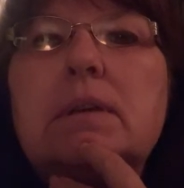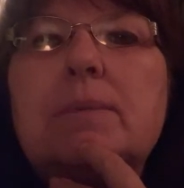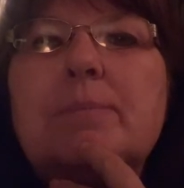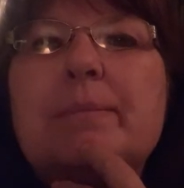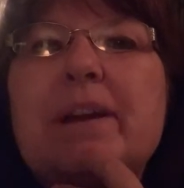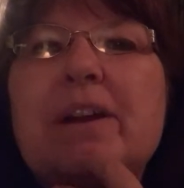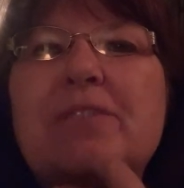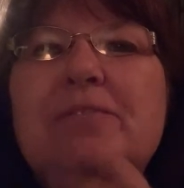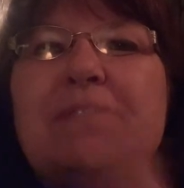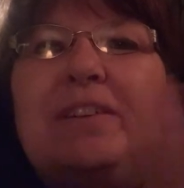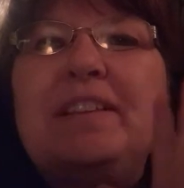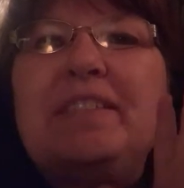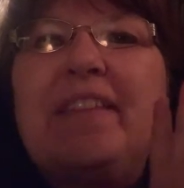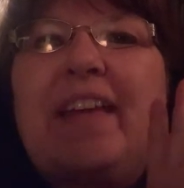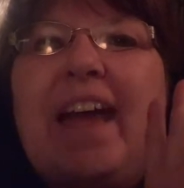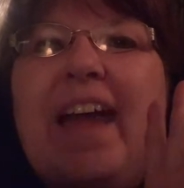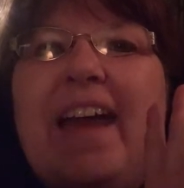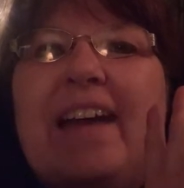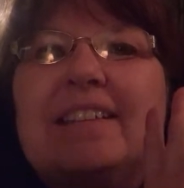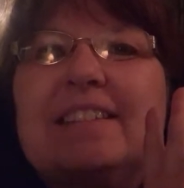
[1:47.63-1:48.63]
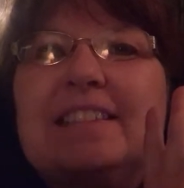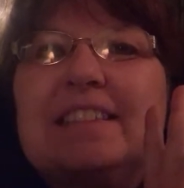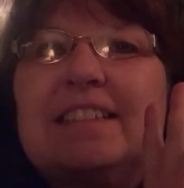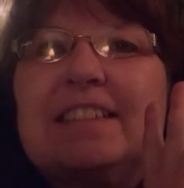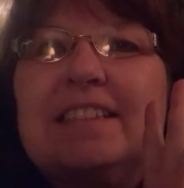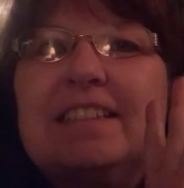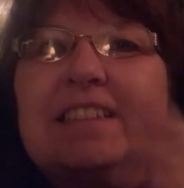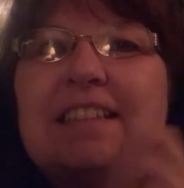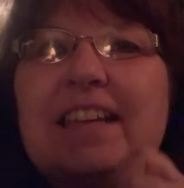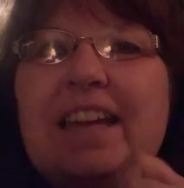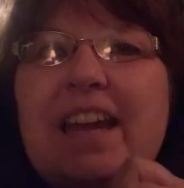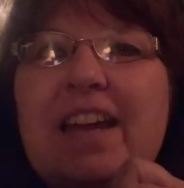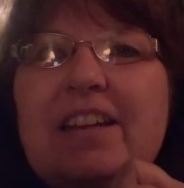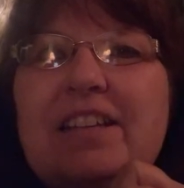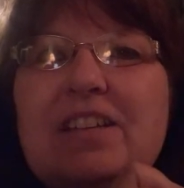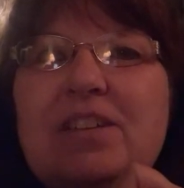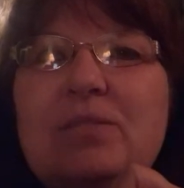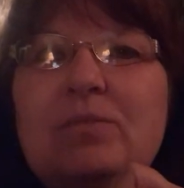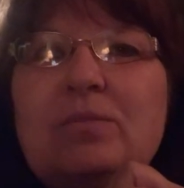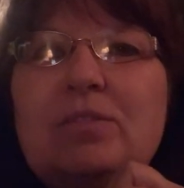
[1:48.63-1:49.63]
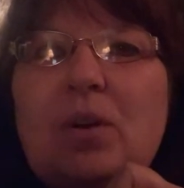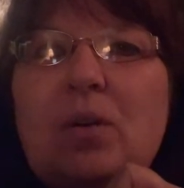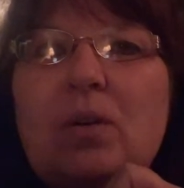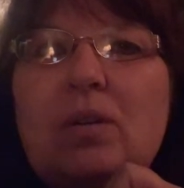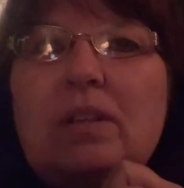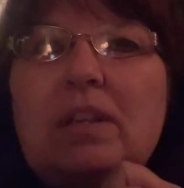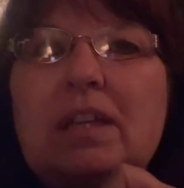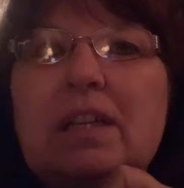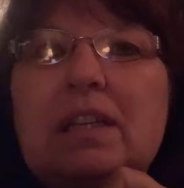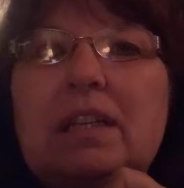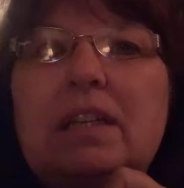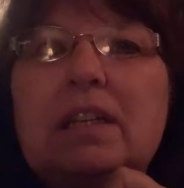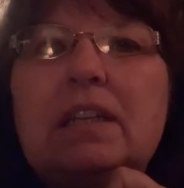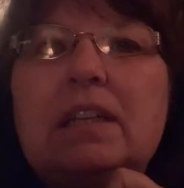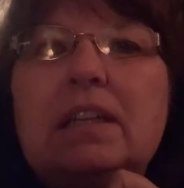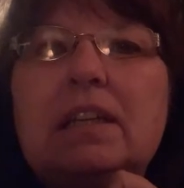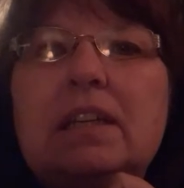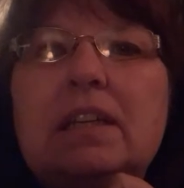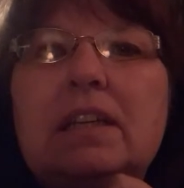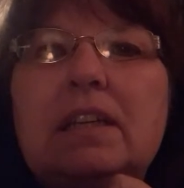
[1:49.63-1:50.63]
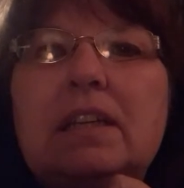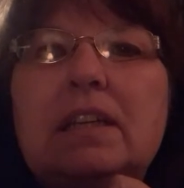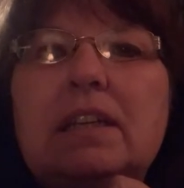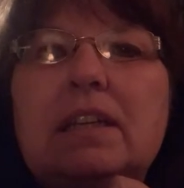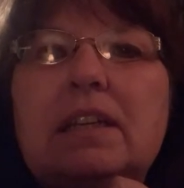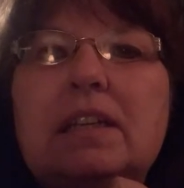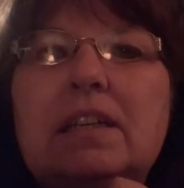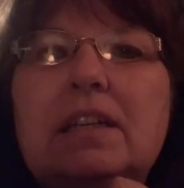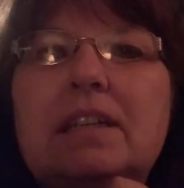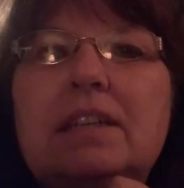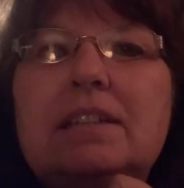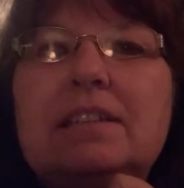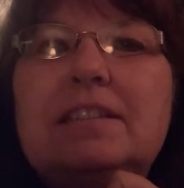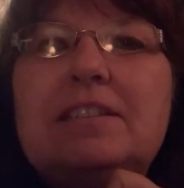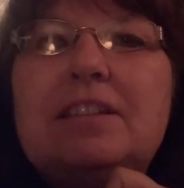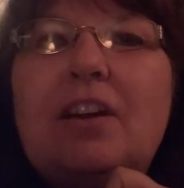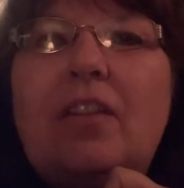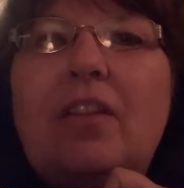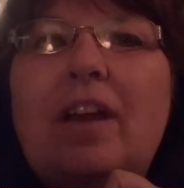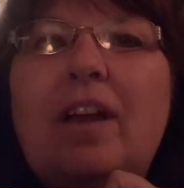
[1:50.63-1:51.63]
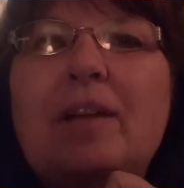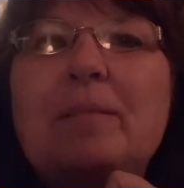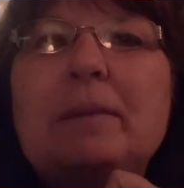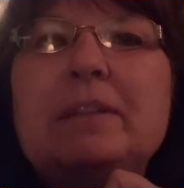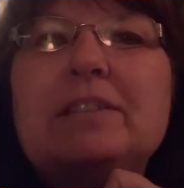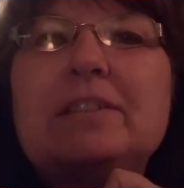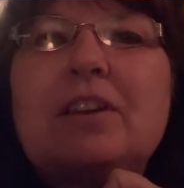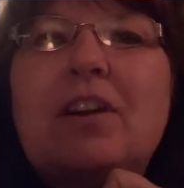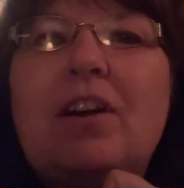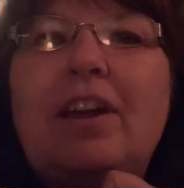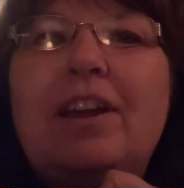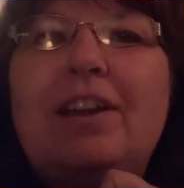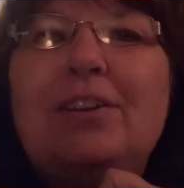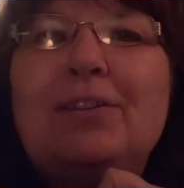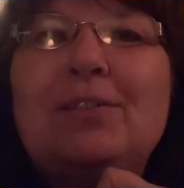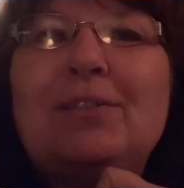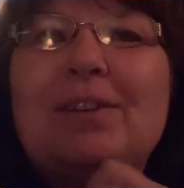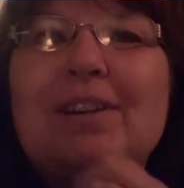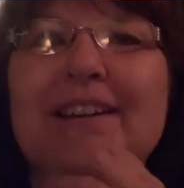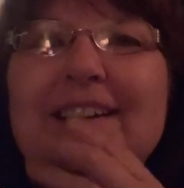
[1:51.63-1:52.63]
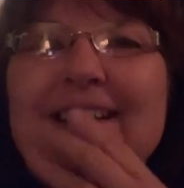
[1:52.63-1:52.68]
Barefoot Lass. How you, darling? Do y'all like my title?